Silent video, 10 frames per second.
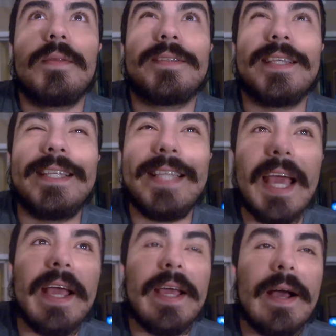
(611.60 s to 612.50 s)

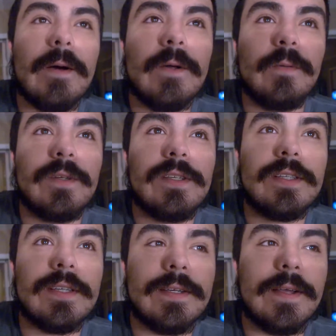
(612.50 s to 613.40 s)
Today
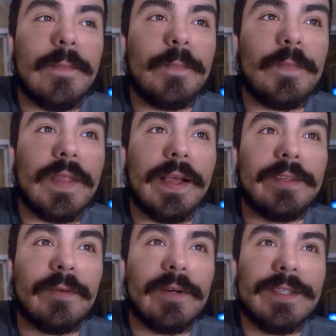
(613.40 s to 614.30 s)
was,
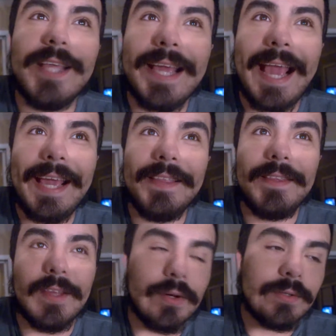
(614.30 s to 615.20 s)
as far as day 8
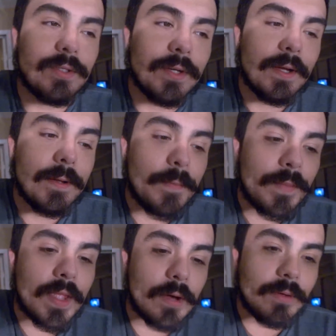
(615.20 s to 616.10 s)
goes,
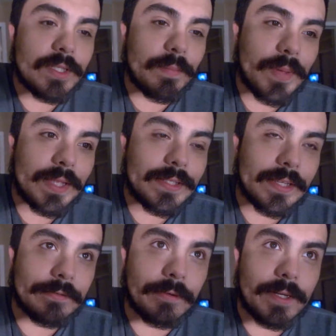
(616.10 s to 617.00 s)
it was a bit
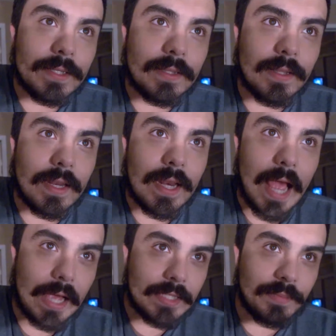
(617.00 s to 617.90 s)
different than it
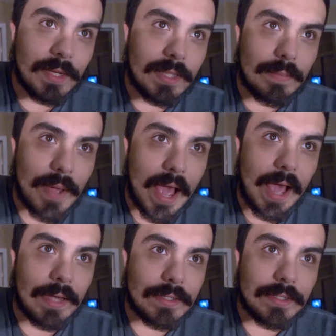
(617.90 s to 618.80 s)
has been in the
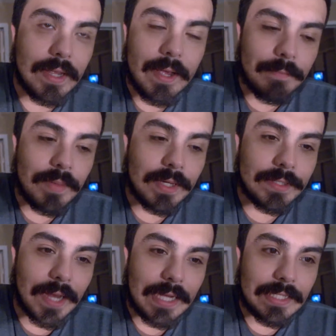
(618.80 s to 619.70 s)
past
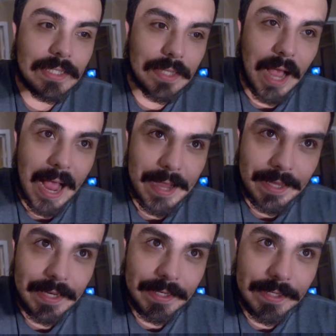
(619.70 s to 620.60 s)
because I
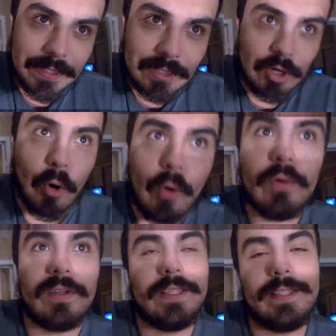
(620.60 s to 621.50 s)
can
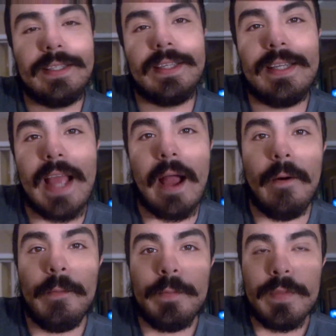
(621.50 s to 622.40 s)
totally see
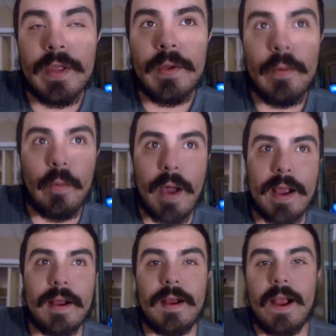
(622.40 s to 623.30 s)
now
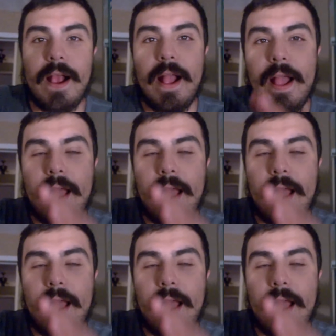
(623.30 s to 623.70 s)
where